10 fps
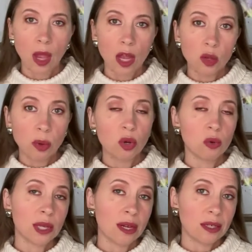And the book
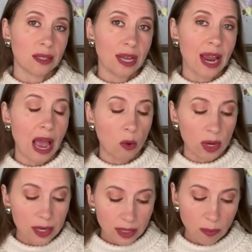goes on to say how
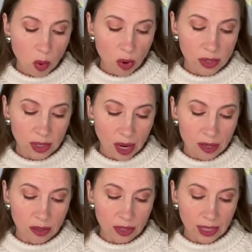it is important to
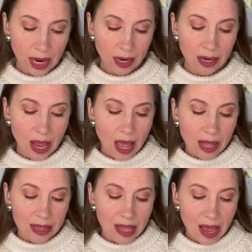understand
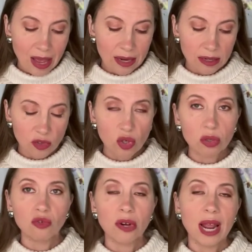that
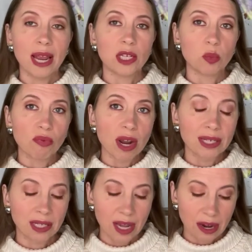children
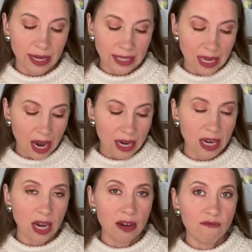express their
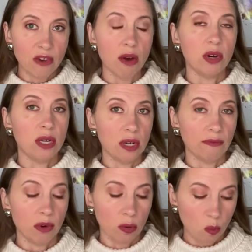anxiety in very
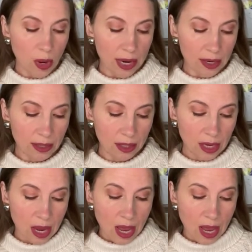different ways.